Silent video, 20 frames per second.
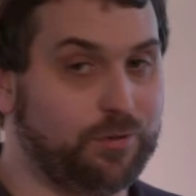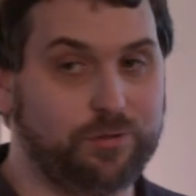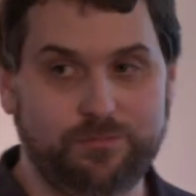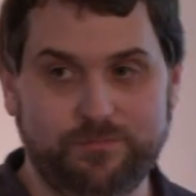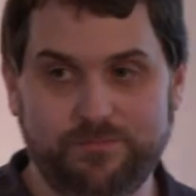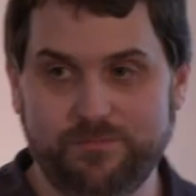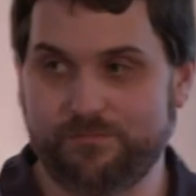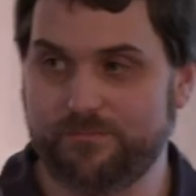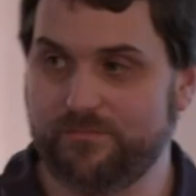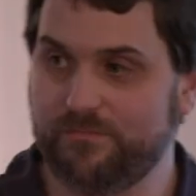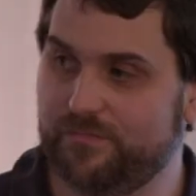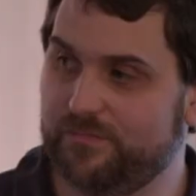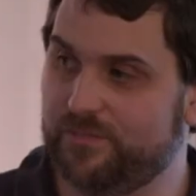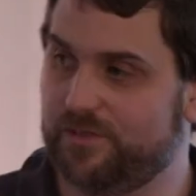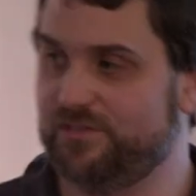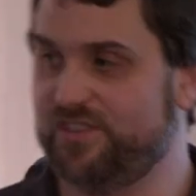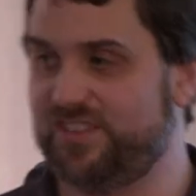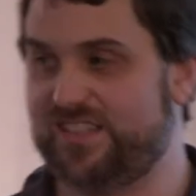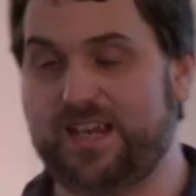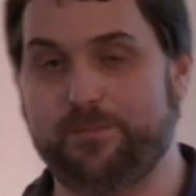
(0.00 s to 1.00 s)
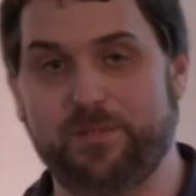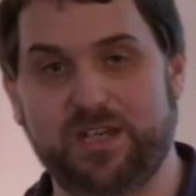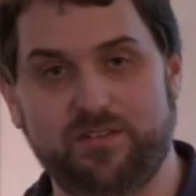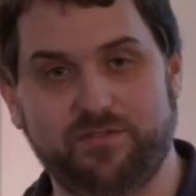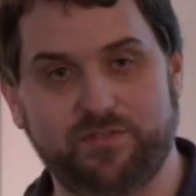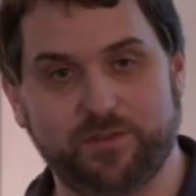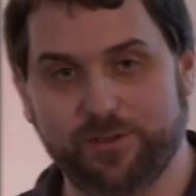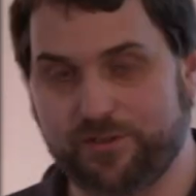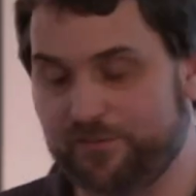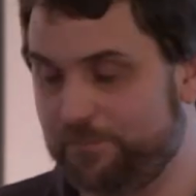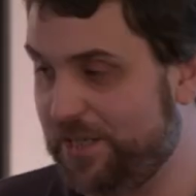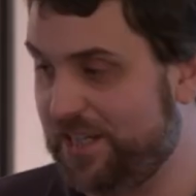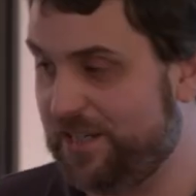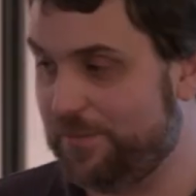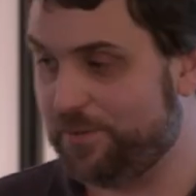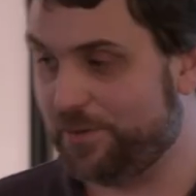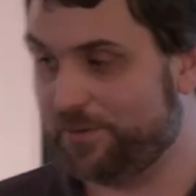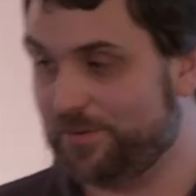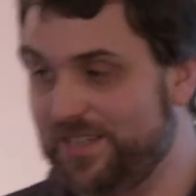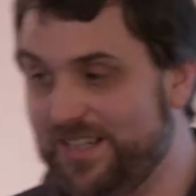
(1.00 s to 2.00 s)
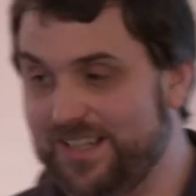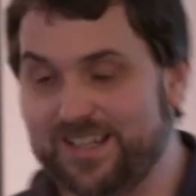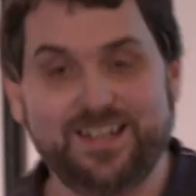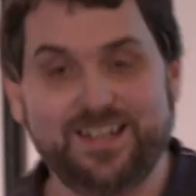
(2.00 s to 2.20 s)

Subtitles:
or semi-full of people.